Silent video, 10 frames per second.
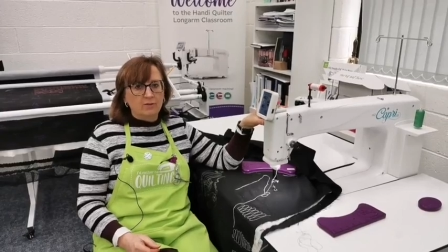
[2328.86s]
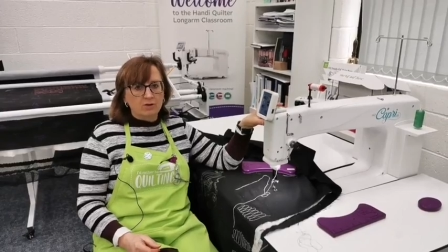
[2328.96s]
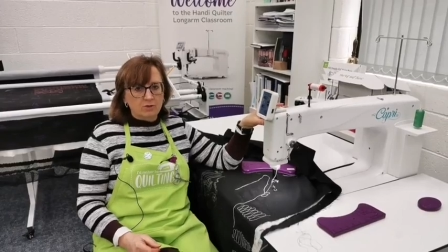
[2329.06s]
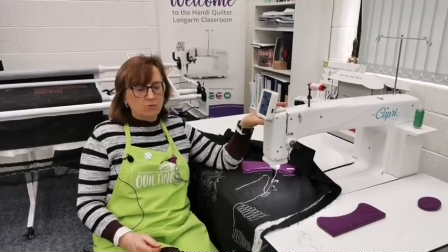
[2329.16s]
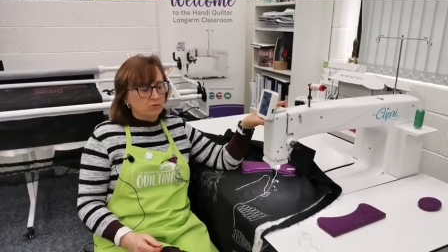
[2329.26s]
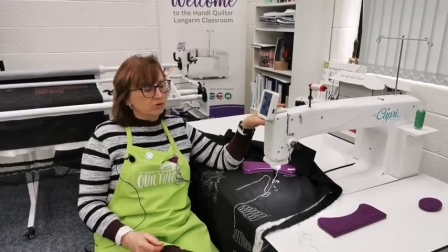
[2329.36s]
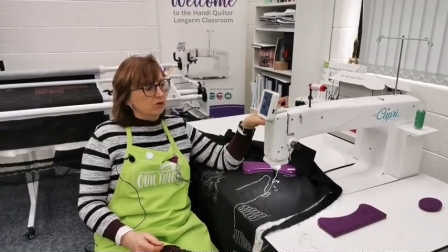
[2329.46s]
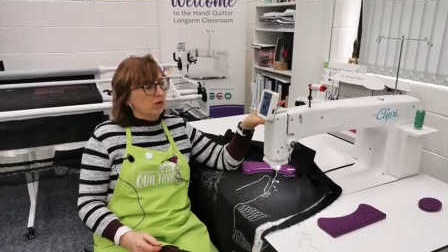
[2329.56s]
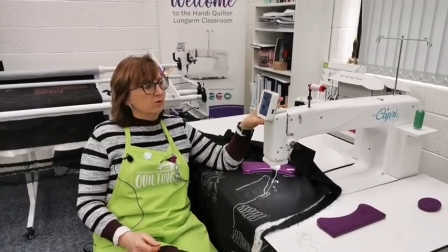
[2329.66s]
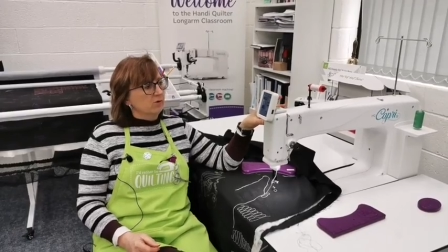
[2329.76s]
at the quilt
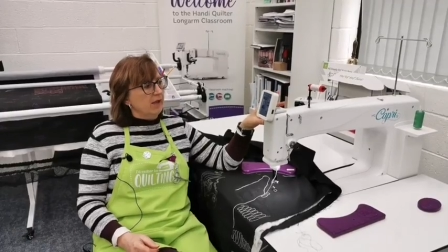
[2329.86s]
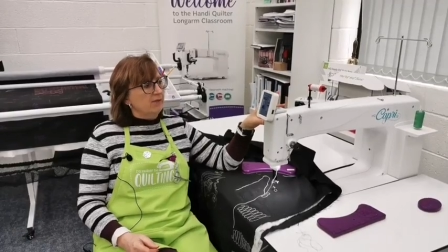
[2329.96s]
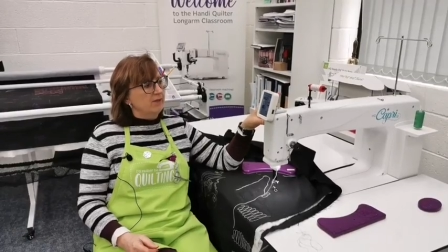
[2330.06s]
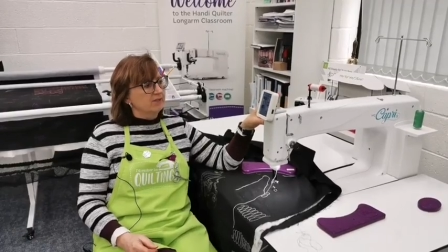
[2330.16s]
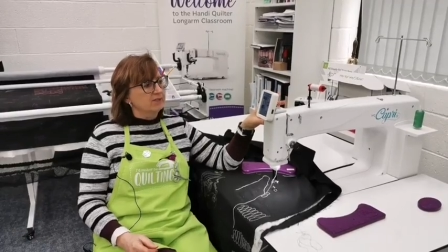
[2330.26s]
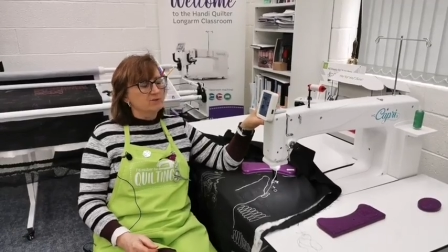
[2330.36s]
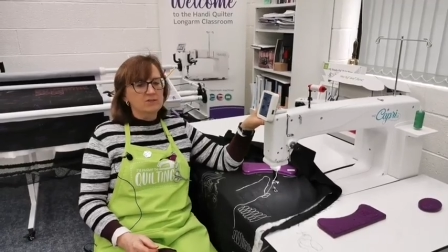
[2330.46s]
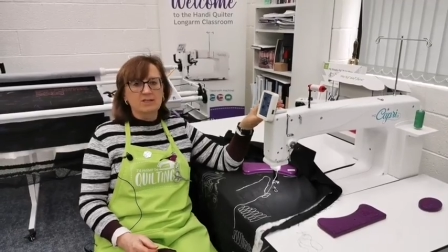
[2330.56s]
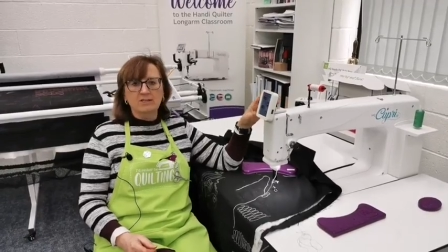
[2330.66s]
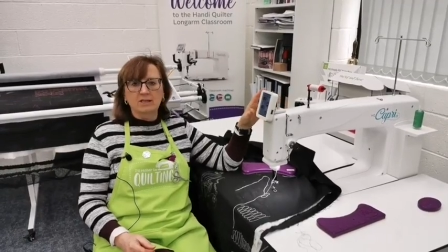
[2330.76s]
show, and they're
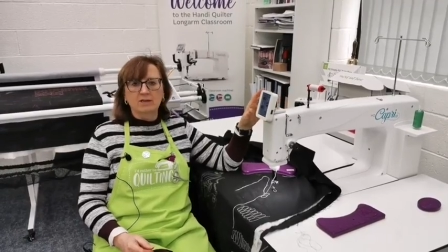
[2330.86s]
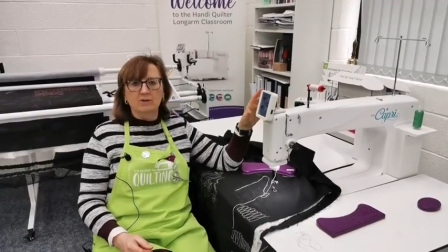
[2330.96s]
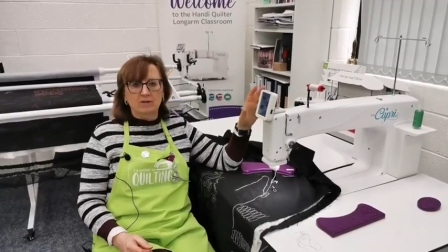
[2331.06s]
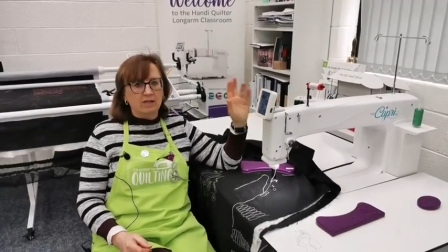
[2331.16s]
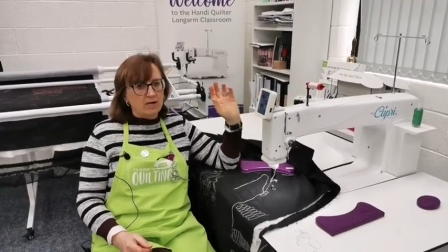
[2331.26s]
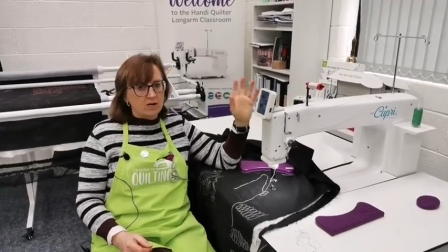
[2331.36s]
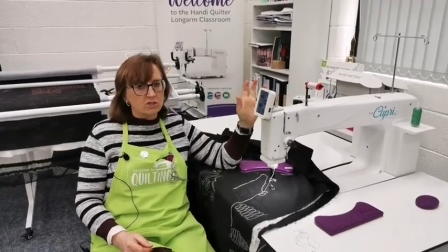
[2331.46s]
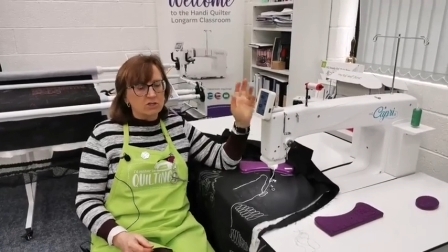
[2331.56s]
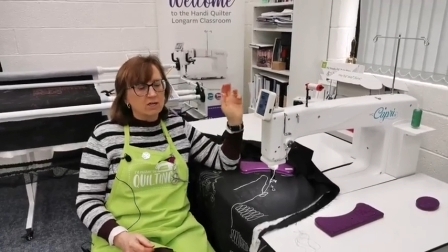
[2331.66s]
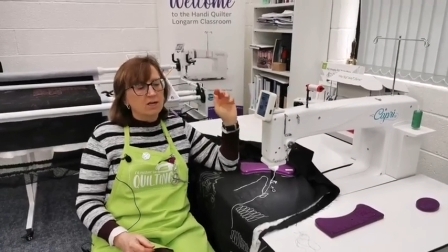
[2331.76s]
still sitting looking
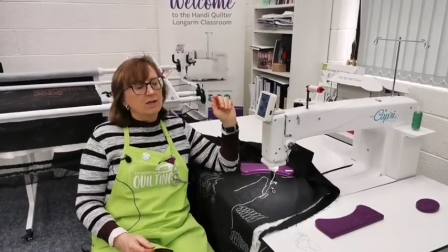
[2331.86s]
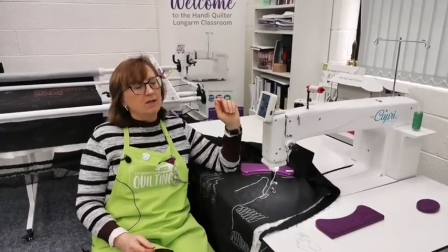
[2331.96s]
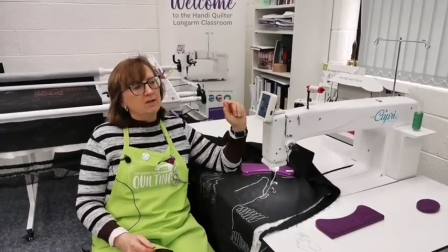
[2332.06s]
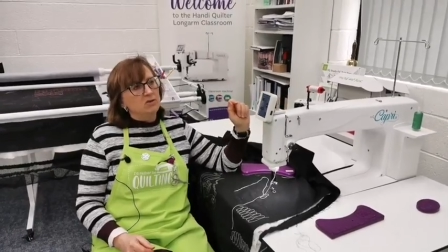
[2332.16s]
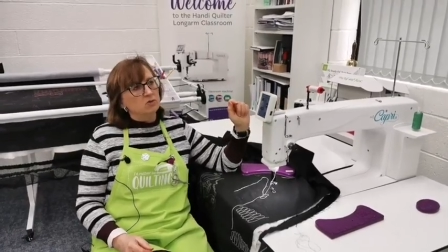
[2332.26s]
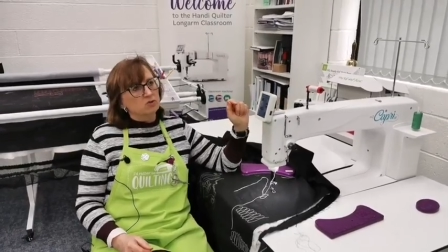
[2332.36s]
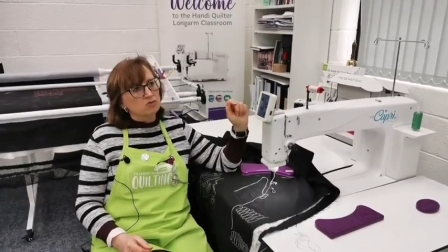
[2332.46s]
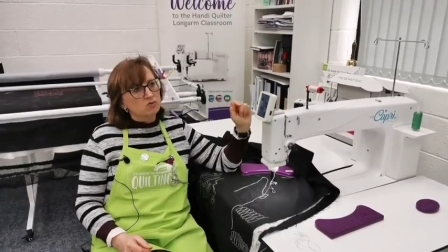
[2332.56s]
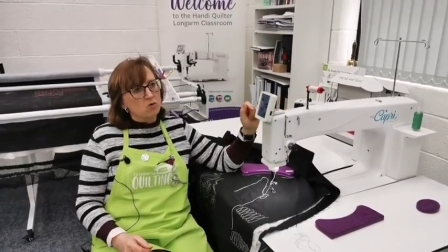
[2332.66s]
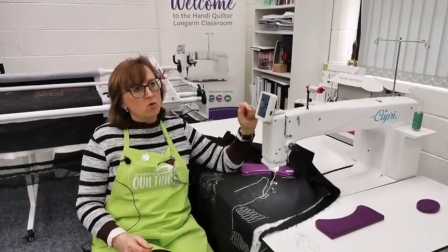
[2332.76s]
lush in your
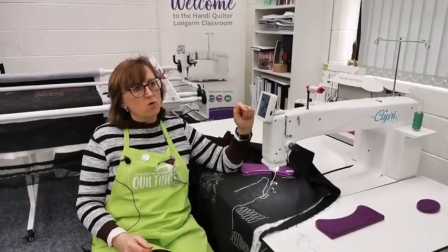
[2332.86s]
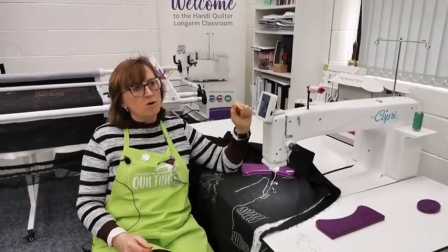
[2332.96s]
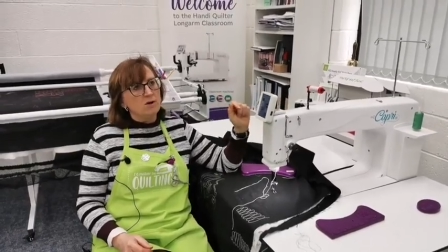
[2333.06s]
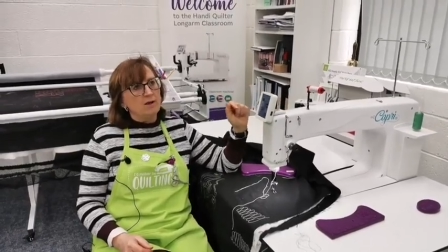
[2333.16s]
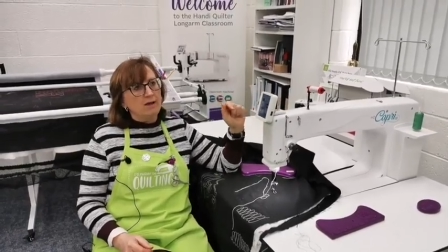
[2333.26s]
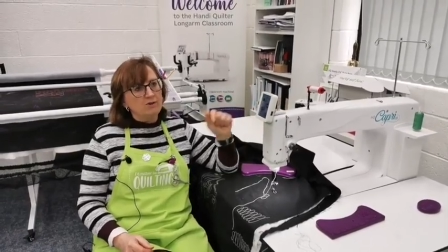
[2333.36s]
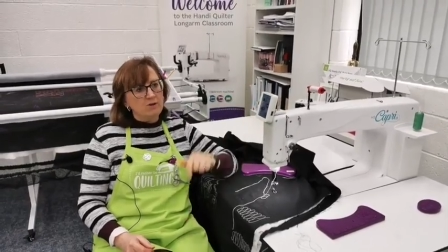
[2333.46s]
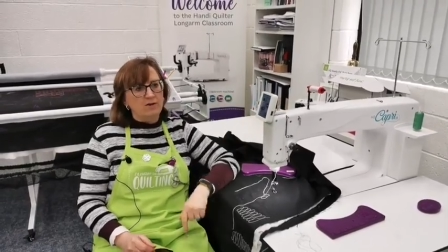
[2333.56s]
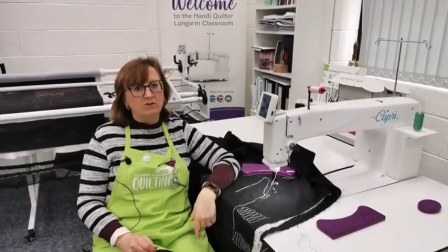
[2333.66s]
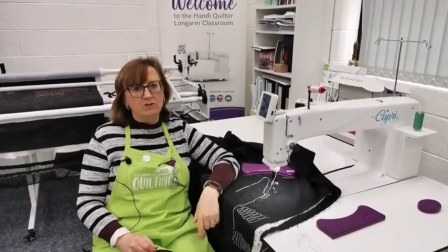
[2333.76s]
drawer,
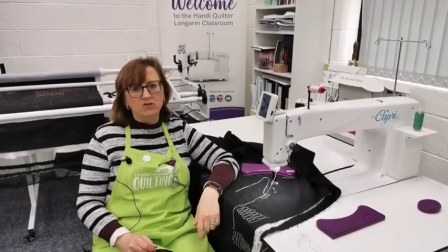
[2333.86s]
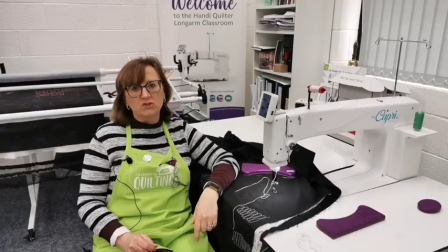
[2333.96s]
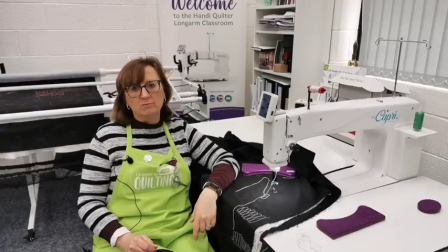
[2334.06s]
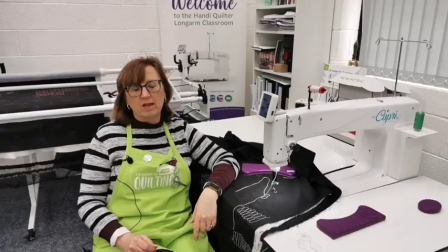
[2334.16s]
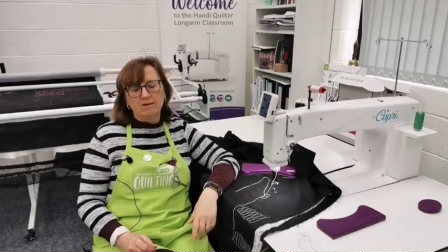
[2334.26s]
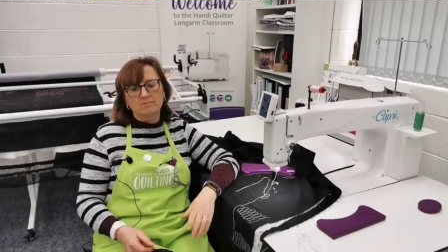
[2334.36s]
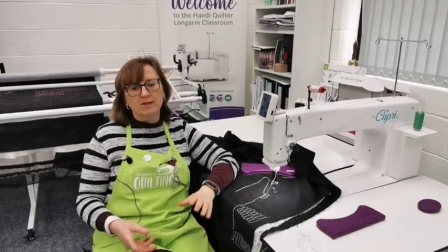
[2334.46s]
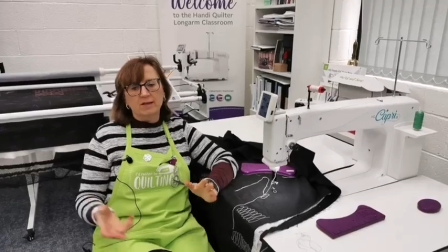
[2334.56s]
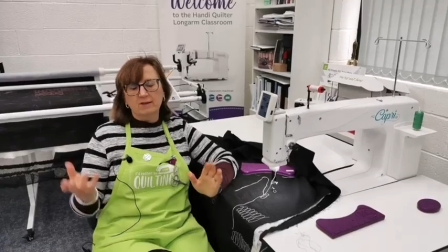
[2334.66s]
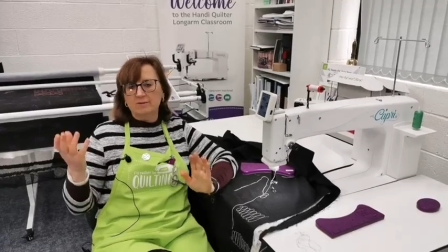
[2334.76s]
and you haven't used them yet,
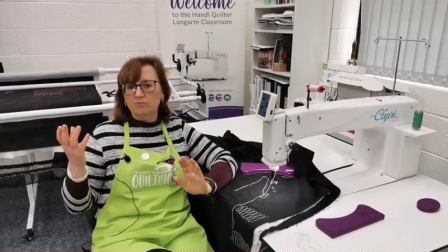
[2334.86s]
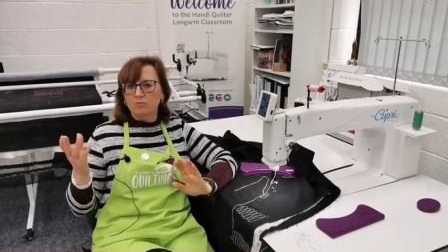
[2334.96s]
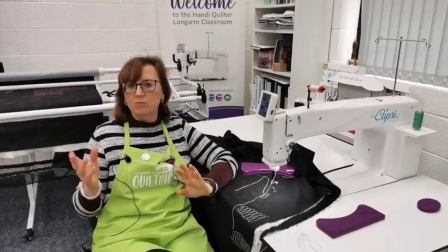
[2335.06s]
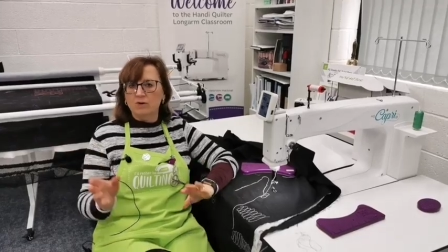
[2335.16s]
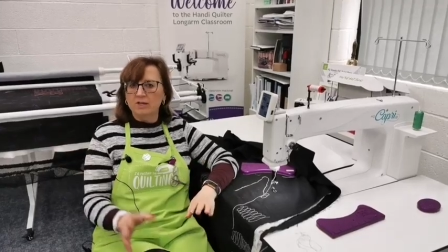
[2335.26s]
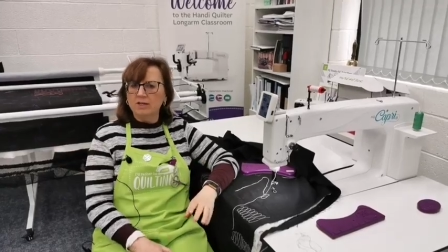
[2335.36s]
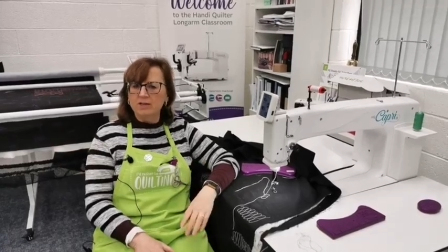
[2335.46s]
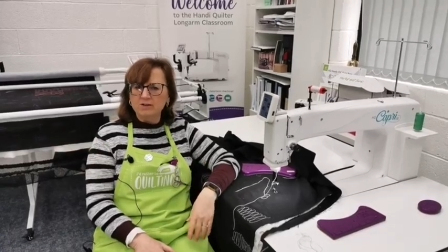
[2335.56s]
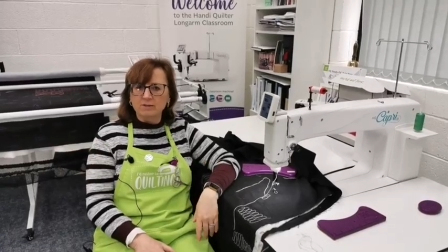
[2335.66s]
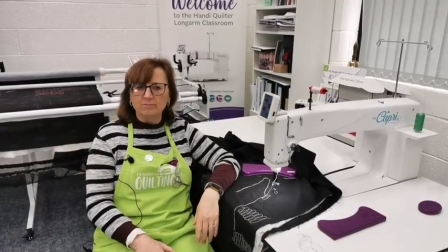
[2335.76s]
and we want you to
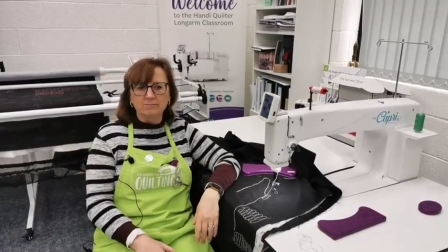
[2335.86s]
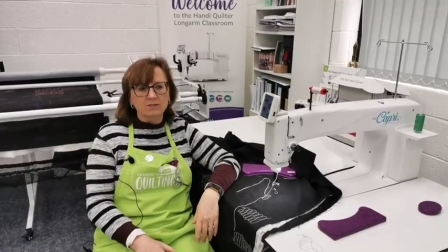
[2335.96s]
use them.